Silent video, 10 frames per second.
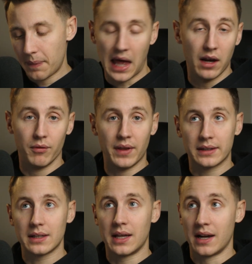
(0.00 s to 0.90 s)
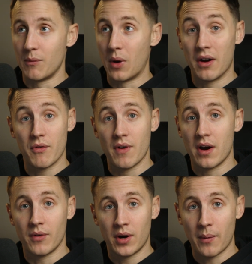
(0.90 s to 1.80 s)
I love that. And I wear it
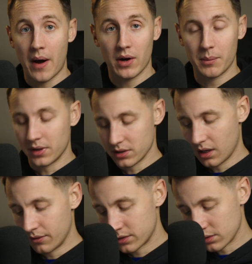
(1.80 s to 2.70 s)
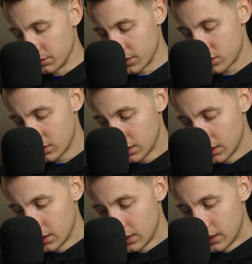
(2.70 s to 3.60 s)
very, very rarely because I love it so much.
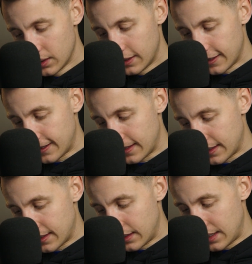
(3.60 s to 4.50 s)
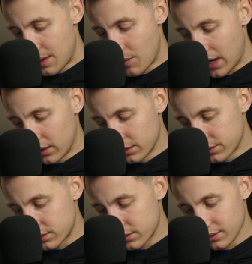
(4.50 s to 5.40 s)
Liam
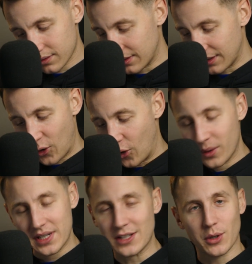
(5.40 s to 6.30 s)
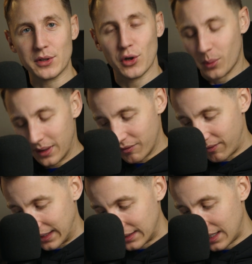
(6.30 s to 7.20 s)
Reynolds, it's always who'd win the
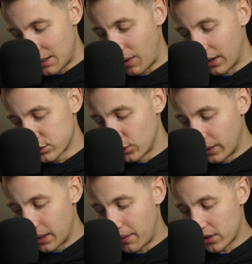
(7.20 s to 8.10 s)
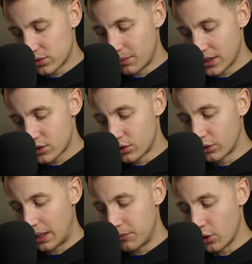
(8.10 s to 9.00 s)
fight. Liam Reynolds, who'd win the boxing match.
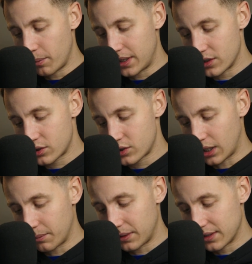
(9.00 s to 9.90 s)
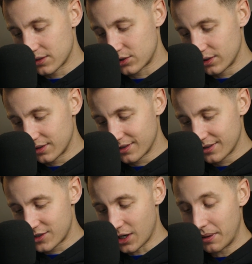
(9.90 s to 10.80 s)
2-time European champions.
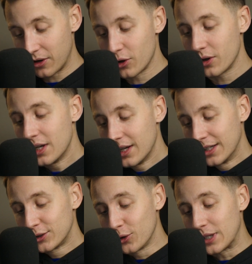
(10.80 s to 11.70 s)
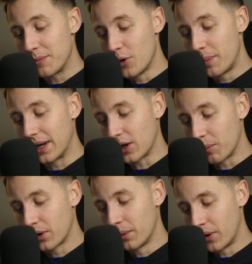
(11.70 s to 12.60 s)
2-time European
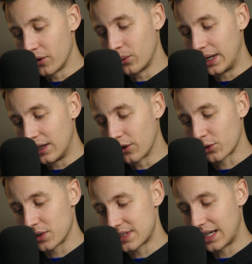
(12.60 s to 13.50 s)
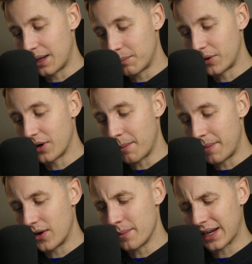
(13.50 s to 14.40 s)
Cup winner Martin O'Neill or Christine Lampard and
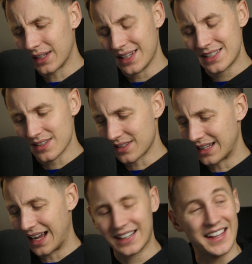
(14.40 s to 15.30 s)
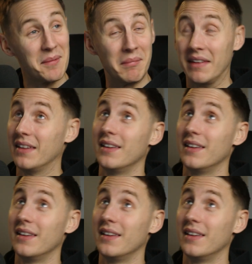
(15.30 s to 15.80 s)
Mary McAleese as a tag team.